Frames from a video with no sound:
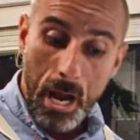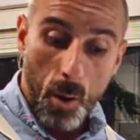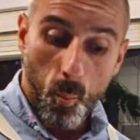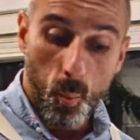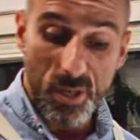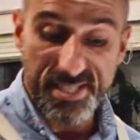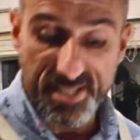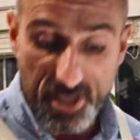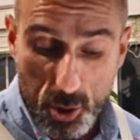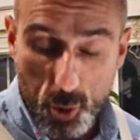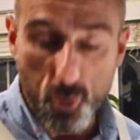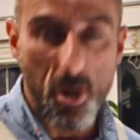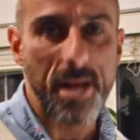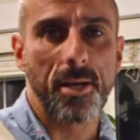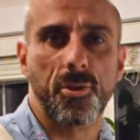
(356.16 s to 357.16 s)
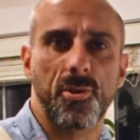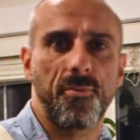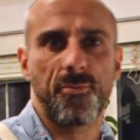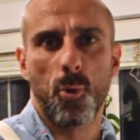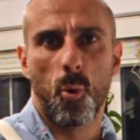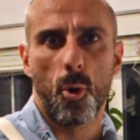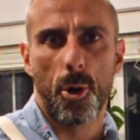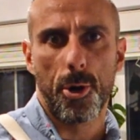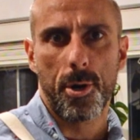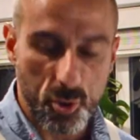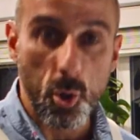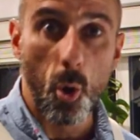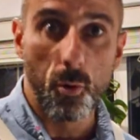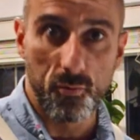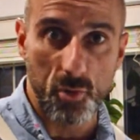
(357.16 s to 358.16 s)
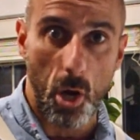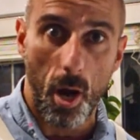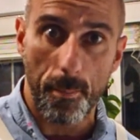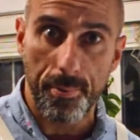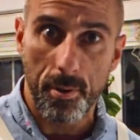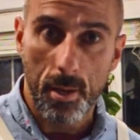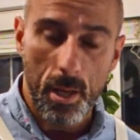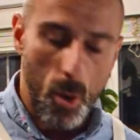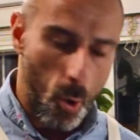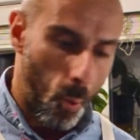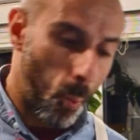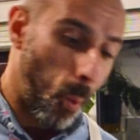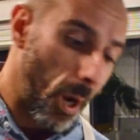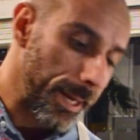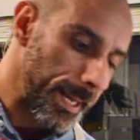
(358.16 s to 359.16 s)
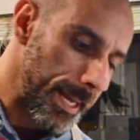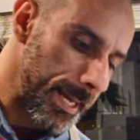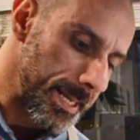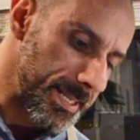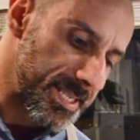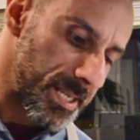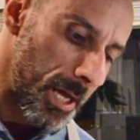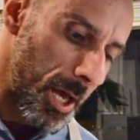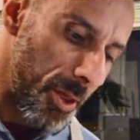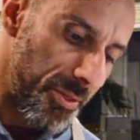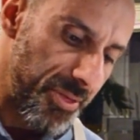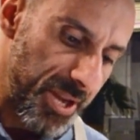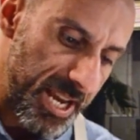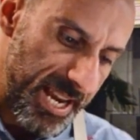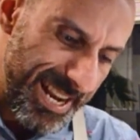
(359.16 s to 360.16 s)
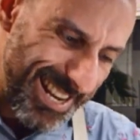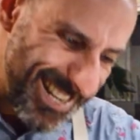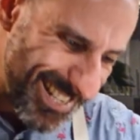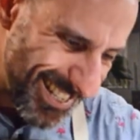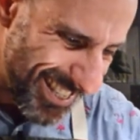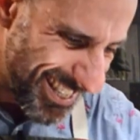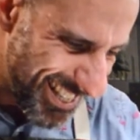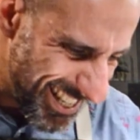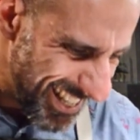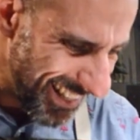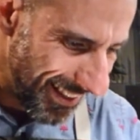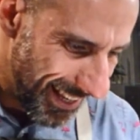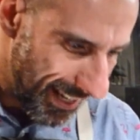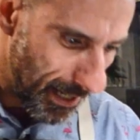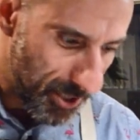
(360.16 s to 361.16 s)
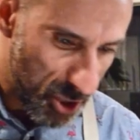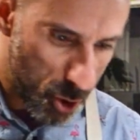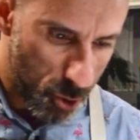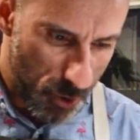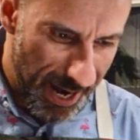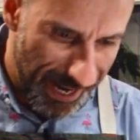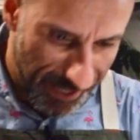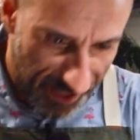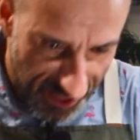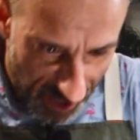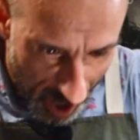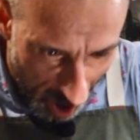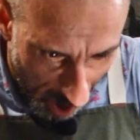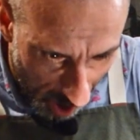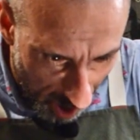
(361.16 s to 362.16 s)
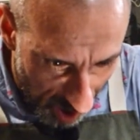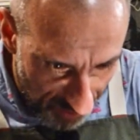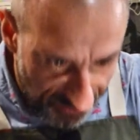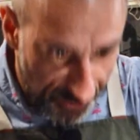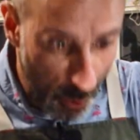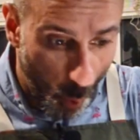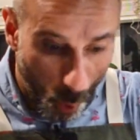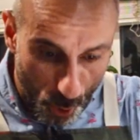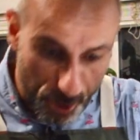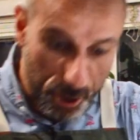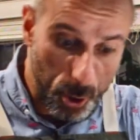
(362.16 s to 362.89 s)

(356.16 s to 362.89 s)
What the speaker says: What's the strength of your stovetop? What is the sealing strength of your